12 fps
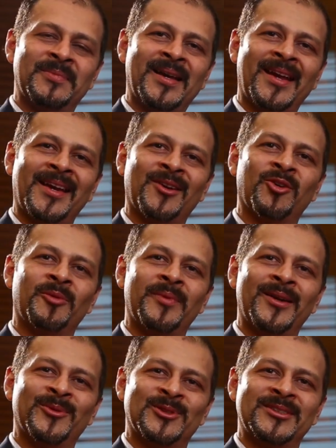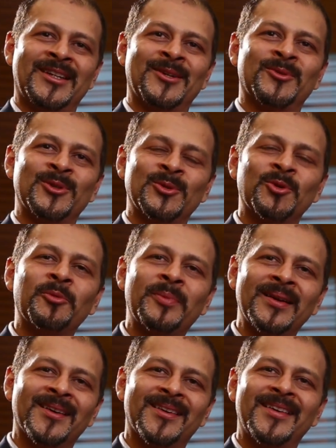My comment was that I want to
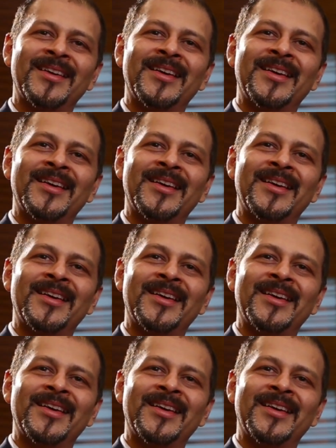open a